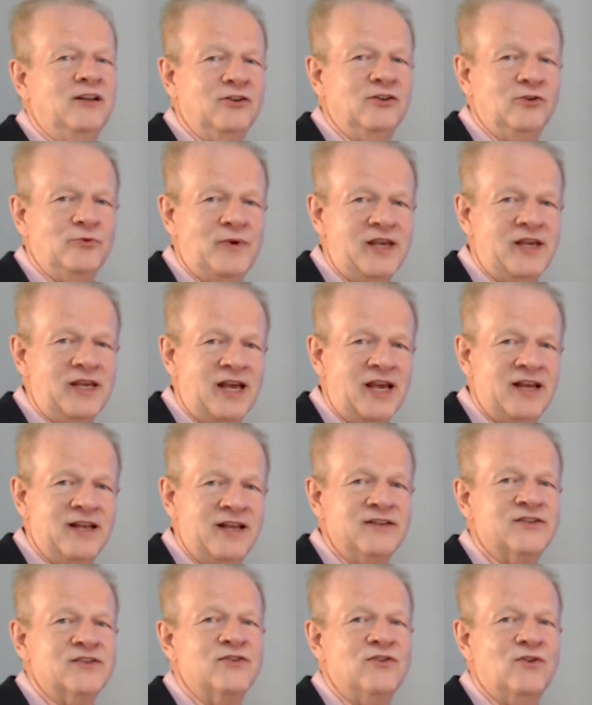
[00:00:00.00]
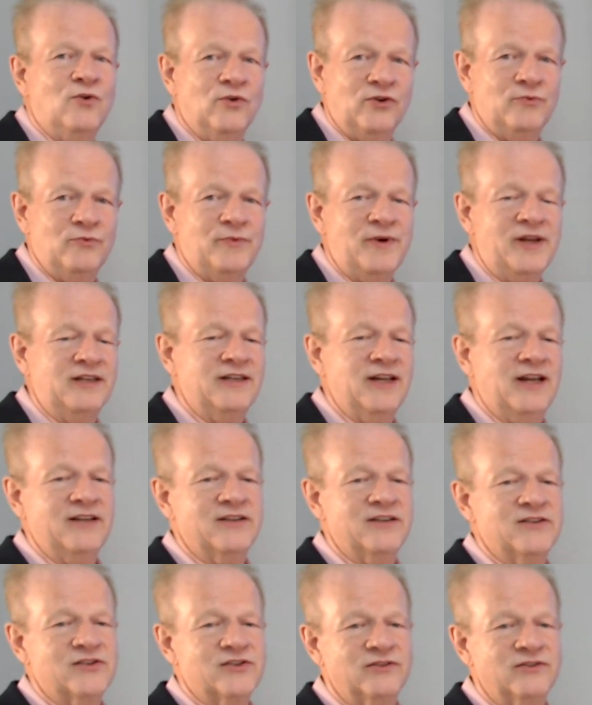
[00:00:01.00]
on the weekends or the
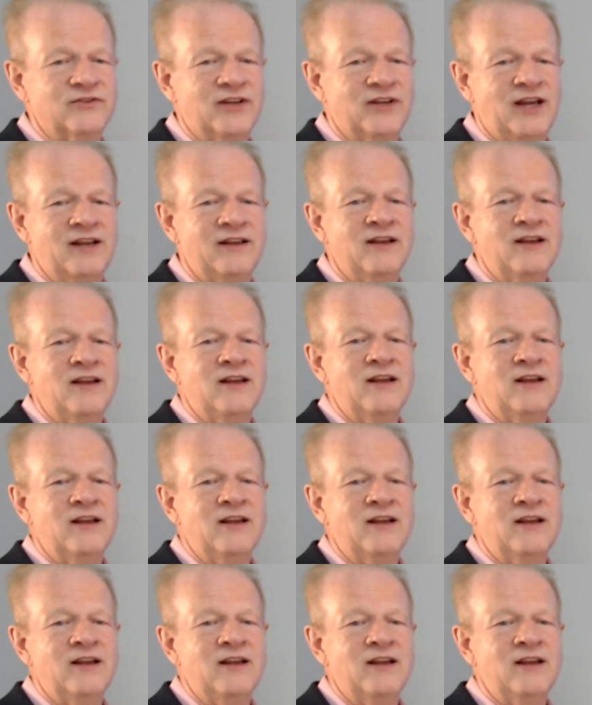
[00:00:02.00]
weekdays, okay?